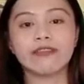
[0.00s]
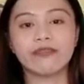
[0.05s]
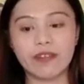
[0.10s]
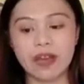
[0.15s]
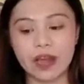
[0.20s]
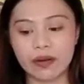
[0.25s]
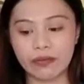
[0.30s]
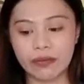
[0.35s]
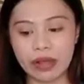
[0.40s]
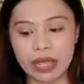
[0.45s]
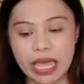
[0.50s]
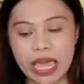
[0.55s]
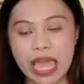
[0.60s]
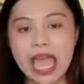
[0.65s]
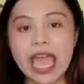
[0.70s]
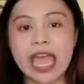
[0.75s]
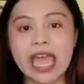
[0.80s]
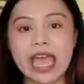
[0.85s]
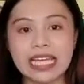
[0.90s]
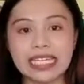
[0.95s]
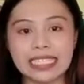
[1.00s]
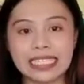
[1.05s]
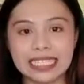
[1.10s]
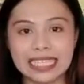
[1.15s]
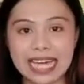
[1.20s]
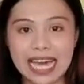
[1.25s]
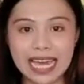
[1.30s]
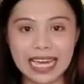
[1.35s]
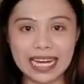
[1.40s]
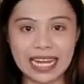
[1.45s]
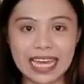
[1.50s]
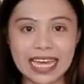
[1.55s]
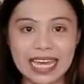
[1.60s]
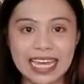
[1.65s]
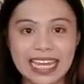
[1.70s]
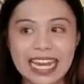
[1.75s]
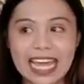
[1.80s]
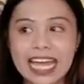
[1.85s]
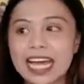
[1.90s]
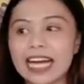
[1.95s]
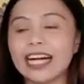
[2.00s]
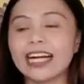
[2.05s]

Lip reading: very excited.